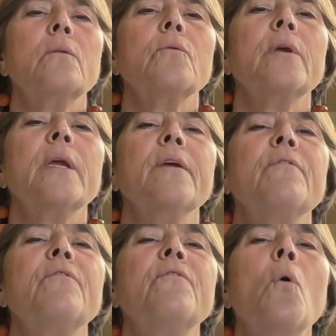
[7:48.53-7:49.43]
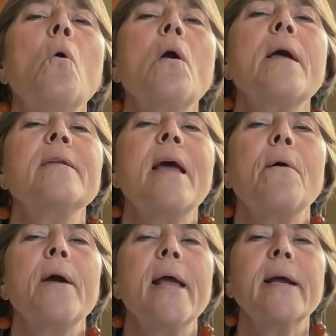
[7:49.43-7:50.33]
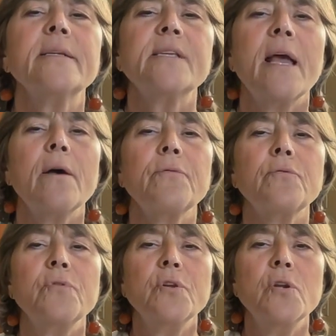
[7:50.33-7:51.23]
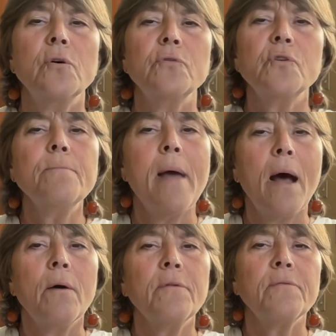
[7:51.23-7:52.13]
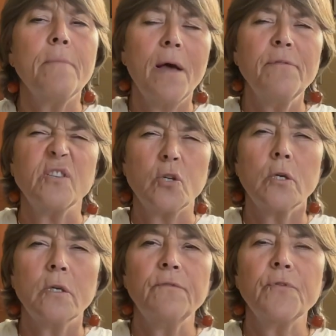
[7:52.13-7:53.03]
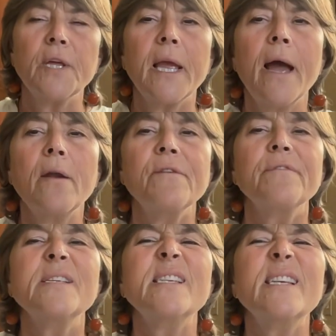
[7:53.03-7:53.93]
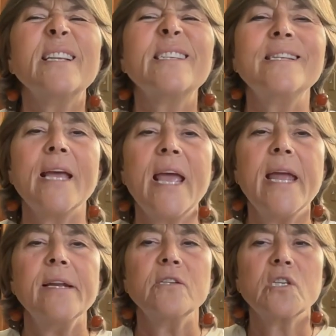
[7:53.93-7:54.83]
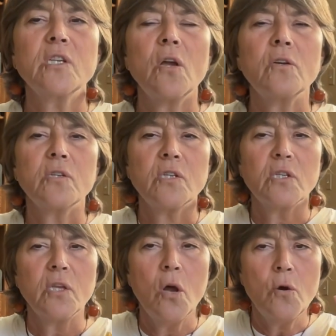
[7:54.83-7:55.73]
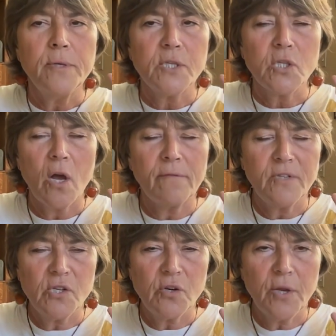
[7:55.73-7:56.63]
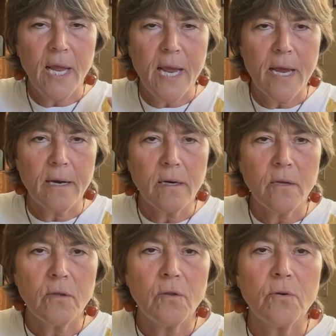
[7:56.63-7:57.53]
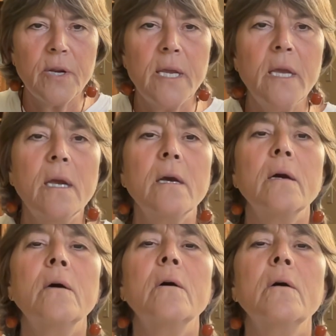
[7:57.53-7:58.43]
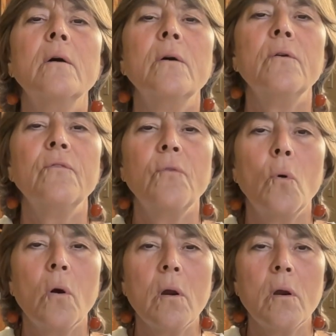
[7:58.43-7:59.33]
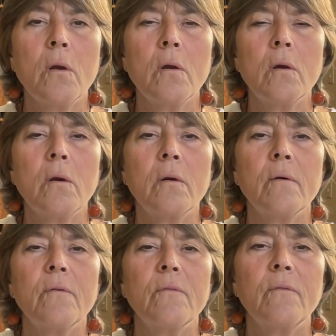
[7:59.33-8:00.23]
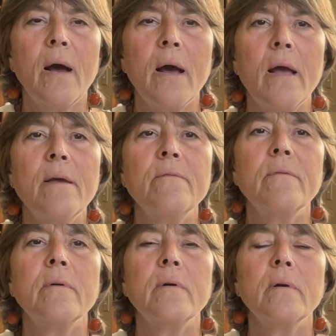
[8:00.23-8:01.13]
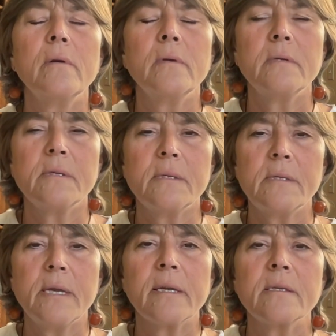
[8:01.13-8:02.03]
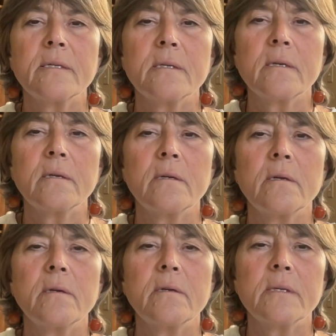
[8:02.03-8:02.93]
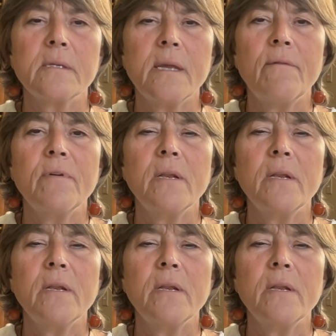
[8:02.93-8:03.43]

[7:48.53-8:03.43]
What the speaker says: 3, 4, and now exhale through the nose or mouth. Mouth is good for the count of 6 to 8. Slow and soft as you can. 3, 4, 5, 6, 7,